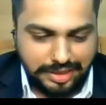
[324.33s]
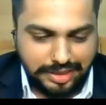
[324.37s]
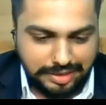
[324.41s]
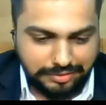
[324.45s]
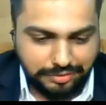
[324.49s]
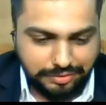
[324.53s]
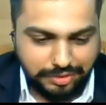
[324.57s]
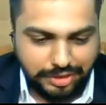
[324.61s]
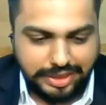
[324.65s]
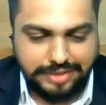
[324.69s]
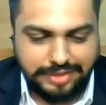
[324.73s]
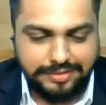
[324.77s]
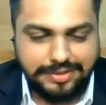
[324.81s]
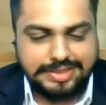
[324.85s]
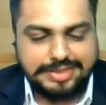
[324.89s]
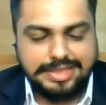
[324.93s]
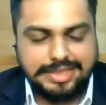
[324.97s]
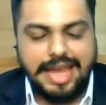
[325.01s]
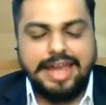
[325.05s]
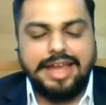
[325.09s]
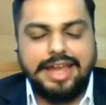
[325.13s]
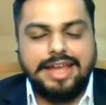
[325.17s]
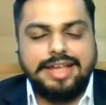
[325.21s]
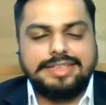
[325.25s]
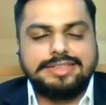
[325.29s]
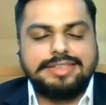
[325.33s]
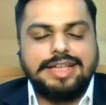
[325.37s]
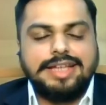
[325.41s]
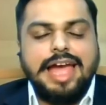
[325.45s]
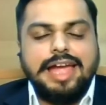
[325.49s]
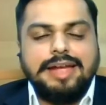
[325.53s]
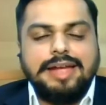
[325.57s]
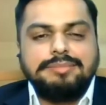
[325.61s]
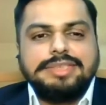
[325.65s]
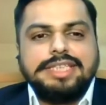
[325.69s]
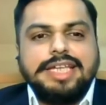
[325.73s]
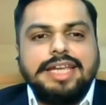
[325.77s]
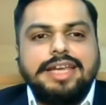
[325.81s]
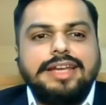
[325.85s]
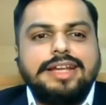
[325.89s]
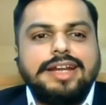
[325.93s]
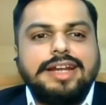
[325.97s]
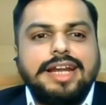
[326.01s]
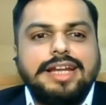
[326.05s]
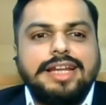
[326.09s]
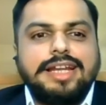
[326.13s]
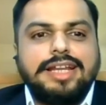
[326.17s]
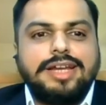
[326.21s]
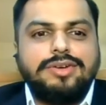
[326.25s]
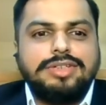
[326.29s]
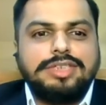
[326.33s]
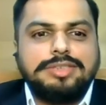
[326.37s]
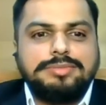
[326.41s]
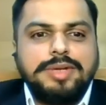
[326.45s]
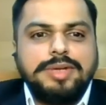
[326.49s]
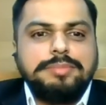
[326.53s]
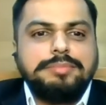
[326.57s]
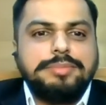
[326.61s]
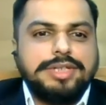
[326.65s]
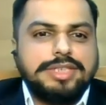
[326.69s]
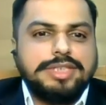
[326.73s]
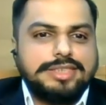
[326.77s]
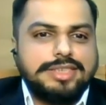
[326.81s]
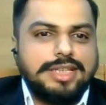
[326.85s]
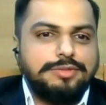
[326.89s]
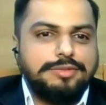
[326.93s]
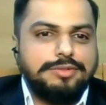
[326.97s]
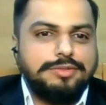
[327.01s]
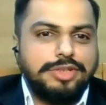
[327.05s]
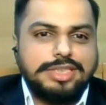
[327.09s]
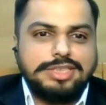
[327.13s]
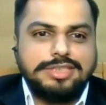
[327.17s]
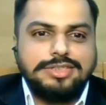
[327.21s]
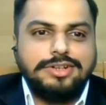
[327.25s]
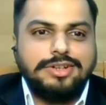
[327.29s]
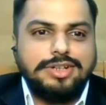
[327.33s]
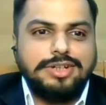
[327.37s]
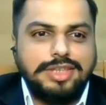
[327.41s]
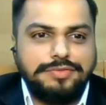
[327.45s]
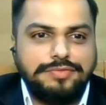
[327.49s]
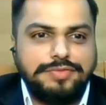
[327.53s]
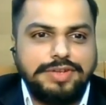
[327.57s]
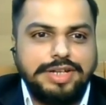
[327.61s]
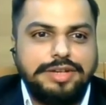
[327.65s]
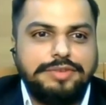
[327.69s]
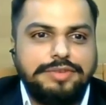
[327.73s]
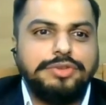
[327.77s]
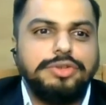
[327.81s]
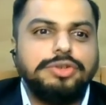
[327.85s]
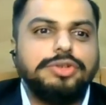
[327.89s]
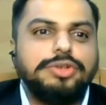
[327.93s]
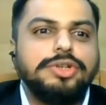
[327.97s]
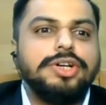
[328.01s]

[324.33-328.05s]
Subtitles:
whatever I am saying right now is my personal view. It's not the fund view.